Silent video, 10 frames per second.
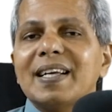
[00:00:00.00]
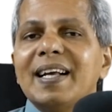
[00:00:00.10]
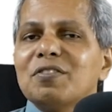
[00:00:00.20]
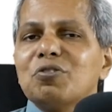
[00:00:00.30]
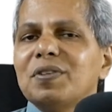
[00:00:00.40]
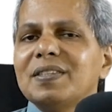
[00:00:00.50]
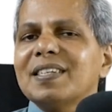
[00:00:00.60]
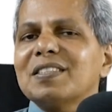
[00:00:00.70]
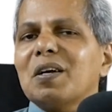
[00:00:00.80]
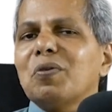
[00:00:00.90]
So this
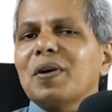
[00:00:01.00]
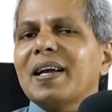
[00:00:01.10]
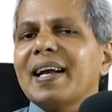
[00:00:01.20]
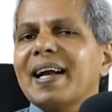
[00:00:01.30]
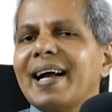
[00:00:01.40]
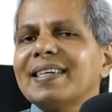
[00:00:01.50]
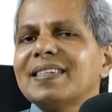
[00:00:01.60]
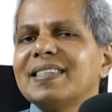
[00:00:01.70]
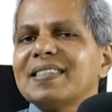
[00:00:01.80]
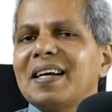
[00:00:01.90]
is how he has
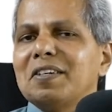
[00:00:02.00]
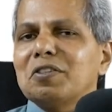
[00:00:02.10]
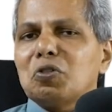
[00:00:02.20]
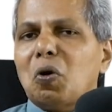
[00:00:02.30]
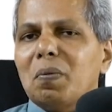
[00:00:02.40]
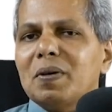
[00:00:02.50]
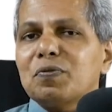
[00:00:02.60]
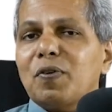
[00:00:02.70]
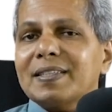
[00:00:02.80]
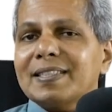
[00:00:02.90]
designed his novels.
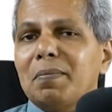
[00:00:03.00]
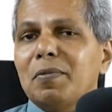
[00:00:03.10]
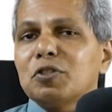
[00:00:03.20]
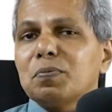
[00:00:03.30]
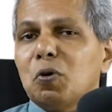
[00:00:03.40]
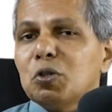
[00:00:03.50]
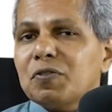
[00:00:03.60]
For example, his most